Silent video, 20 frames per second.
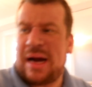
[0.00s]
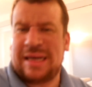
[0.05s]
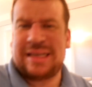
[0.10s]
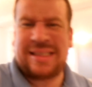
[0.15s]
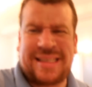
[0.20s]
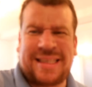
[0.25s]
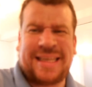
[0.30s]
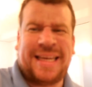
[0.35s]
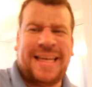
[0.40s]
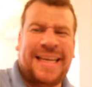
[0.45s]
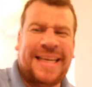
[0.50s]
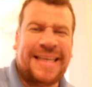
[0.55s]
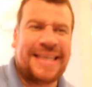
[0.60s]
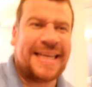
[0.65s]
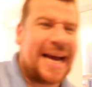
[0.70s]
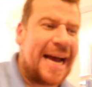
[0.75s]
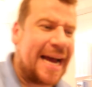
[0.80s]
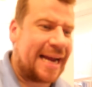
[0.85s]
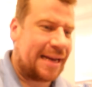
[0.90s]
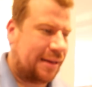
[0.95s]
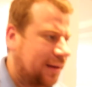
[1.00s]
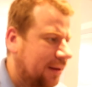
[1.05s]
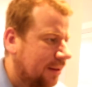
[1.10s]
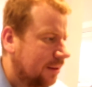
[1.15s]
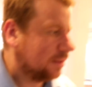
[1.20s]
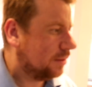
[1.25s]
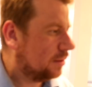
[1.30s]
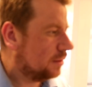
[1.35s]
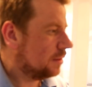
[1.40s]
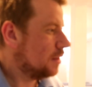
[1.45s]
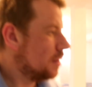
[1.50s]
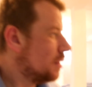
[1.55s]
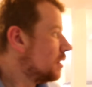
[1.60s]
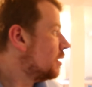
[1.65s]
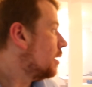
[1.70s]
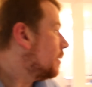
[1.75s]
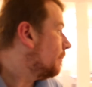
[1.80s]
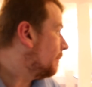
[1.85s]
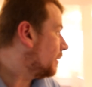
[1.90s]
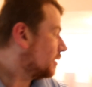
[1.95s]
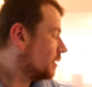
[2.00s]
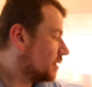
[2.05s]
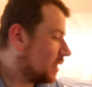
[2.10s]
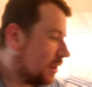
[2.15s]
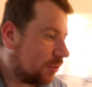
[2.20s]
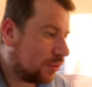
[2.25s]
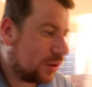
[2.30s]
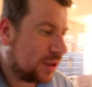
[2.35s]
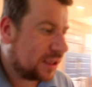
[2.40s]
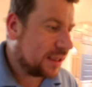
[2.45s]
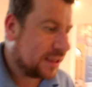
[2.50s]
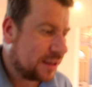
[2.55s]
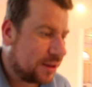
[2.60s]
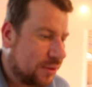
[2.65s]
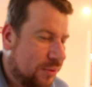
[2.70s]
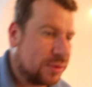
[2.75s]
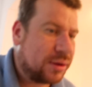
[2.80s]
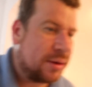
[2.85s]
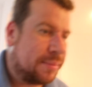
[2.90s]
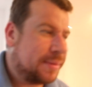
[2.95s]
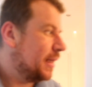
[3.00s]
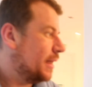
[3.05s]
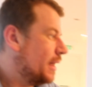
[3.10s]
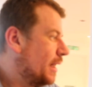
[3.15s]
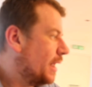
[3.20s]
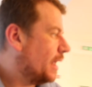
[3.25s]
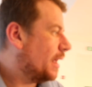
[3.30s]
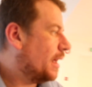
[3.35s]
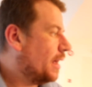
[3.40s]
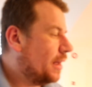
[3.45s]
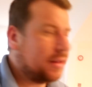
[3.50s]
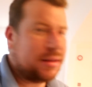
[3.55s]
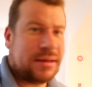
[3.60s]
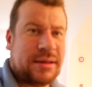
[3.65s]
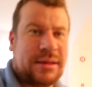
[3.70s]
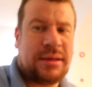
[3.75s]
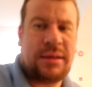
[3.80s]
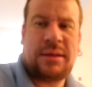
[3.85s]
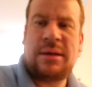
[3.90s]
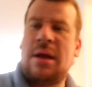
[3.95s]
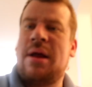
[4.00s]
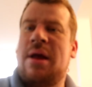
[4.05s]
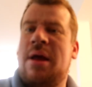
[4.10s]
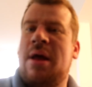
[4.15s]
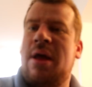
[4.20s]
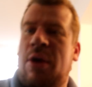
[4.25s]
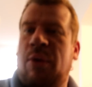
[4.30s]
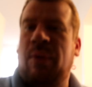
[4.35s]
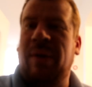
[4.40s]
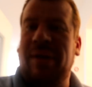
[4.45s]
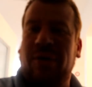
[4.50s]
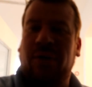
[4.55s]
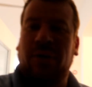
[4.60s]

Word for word: I ski daddle because I really don't want to be in here with